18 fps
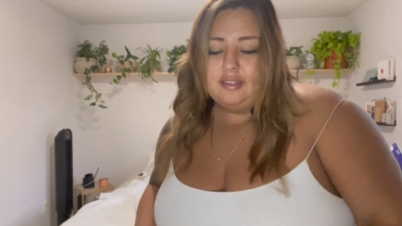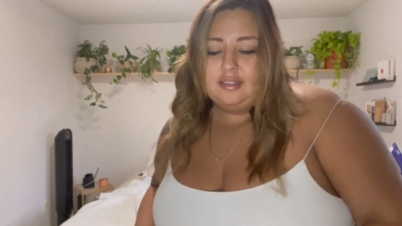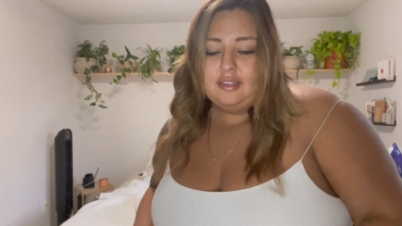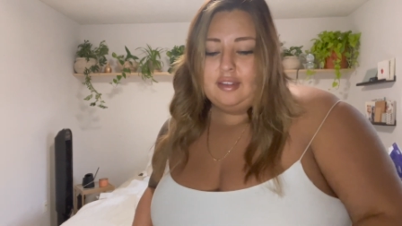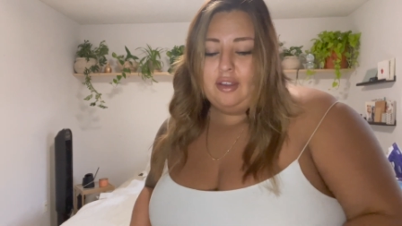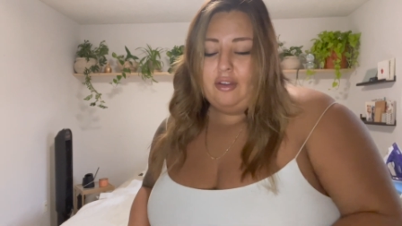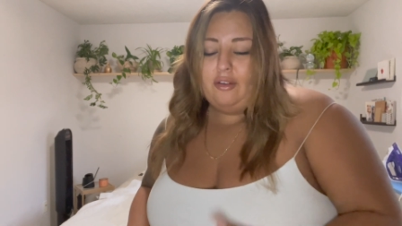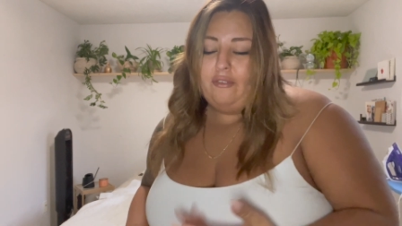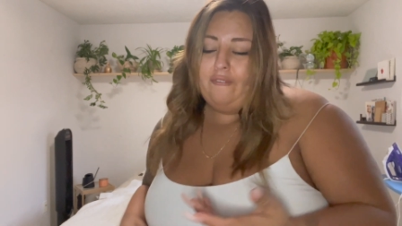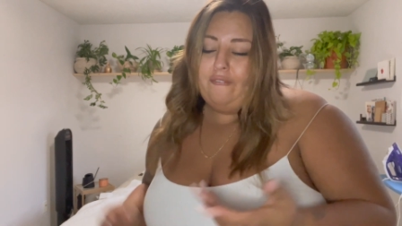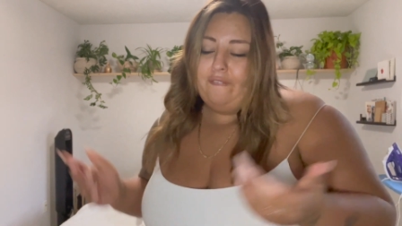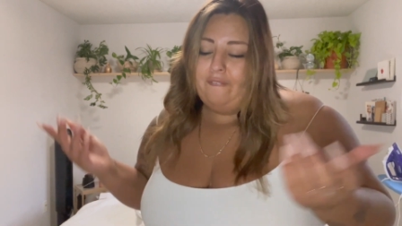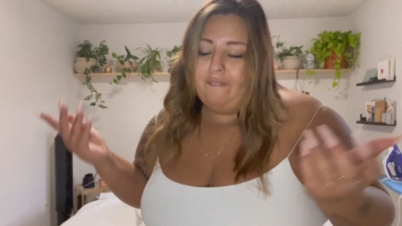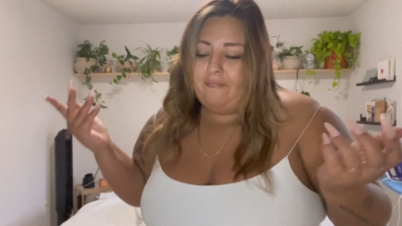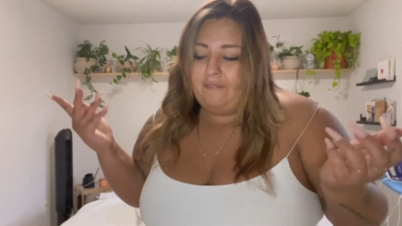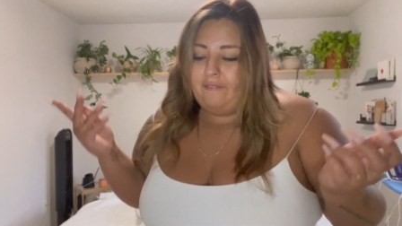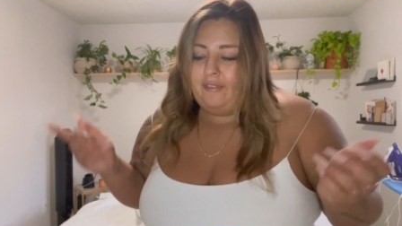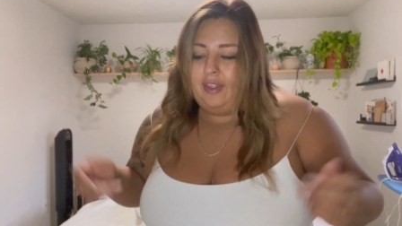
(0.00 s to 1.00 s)
So
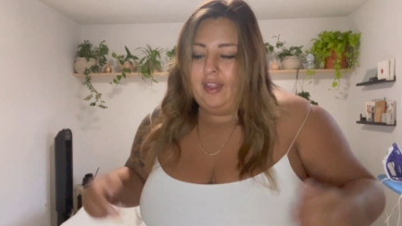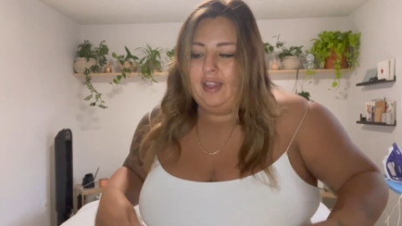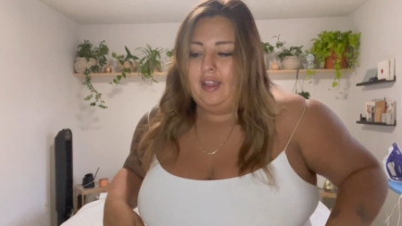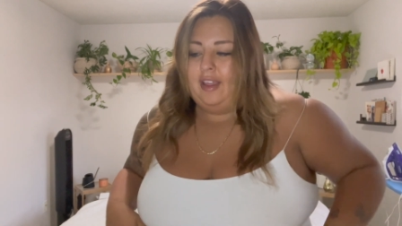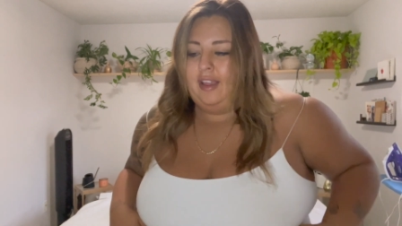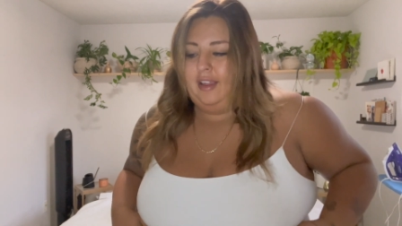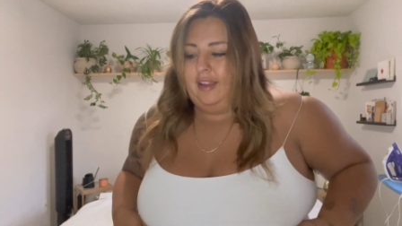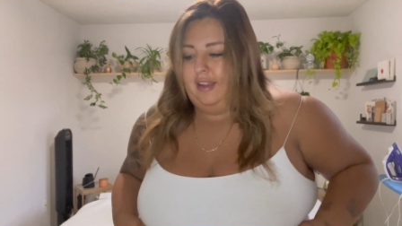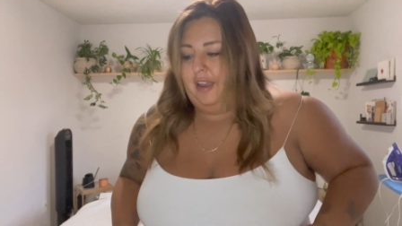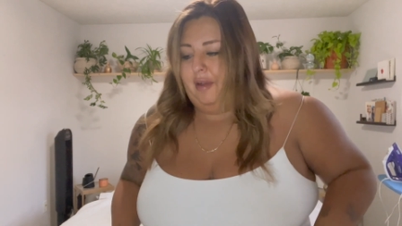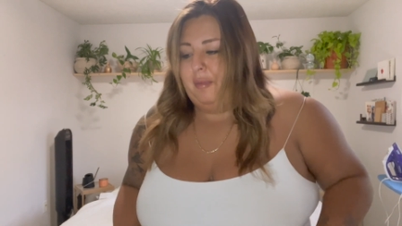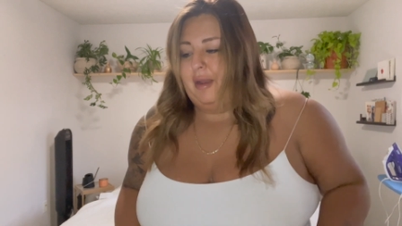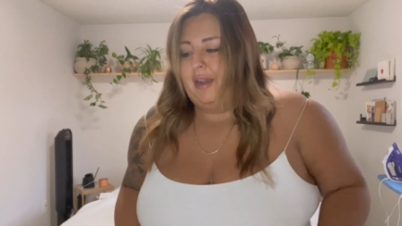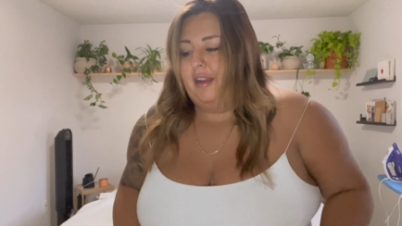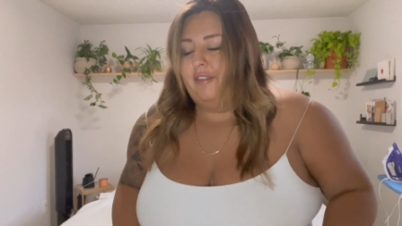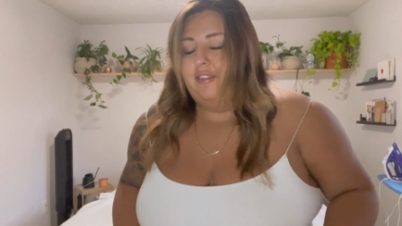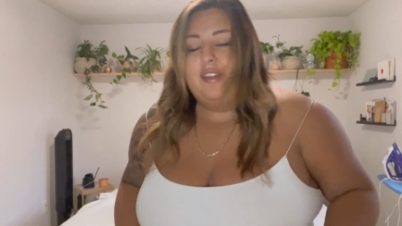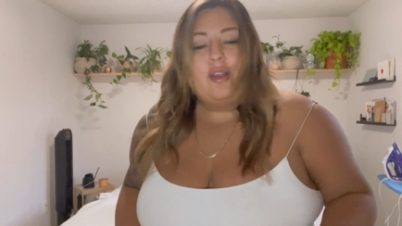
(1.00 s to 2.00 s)
I might
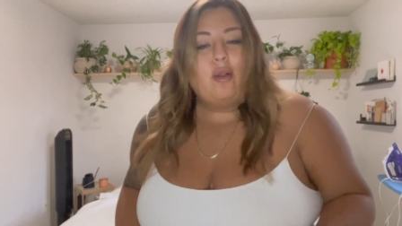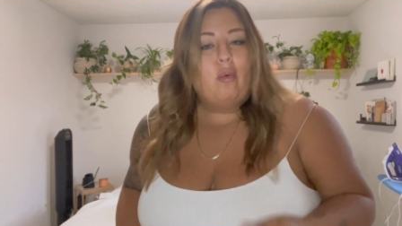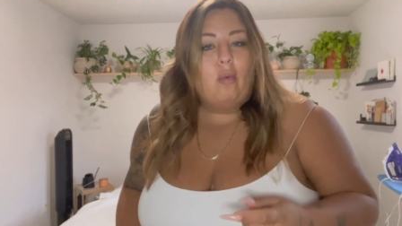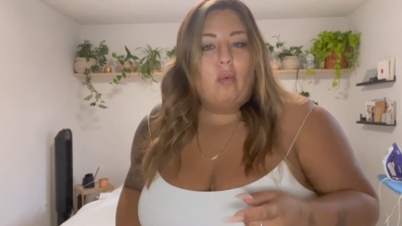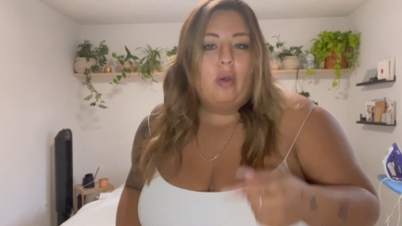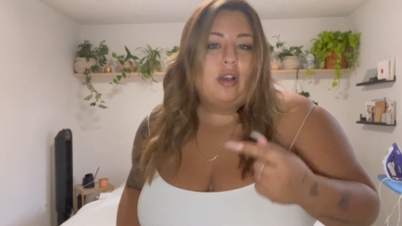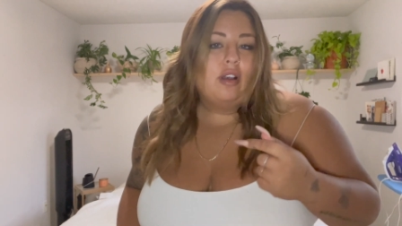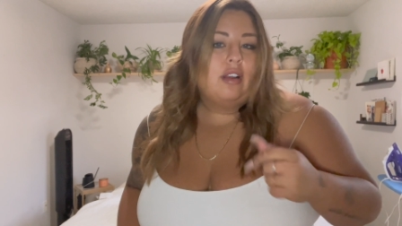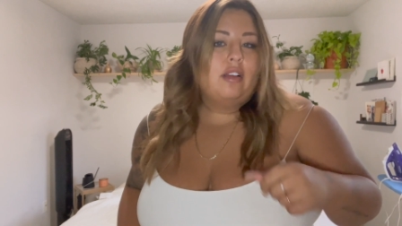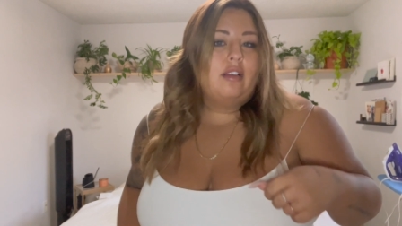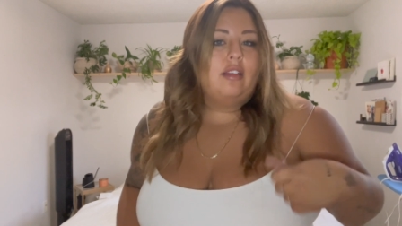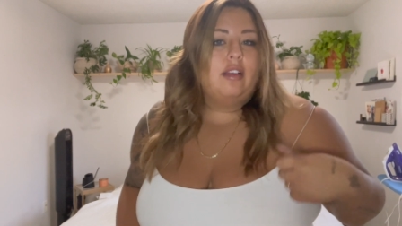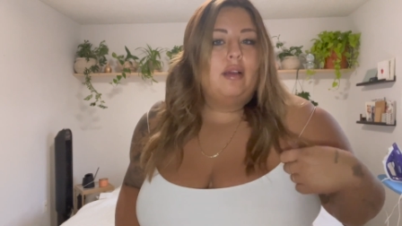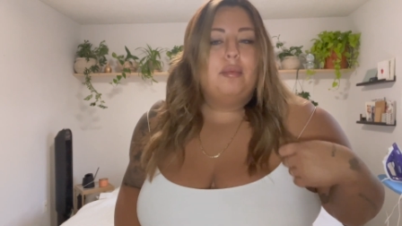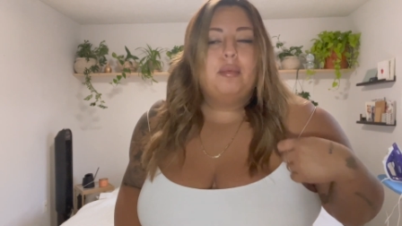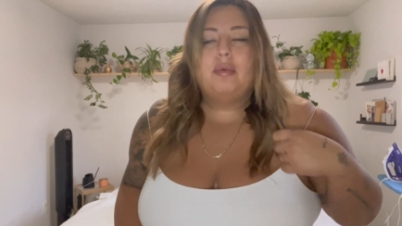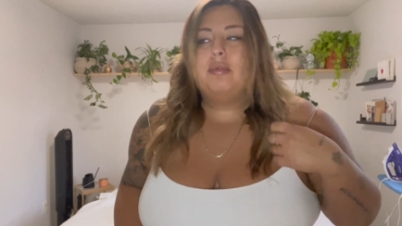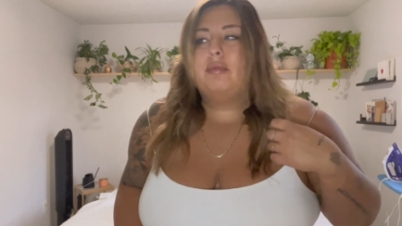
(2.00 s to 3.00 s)
have like one
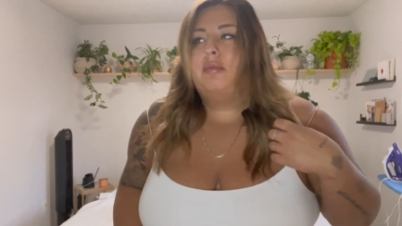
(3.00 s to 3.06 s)
clip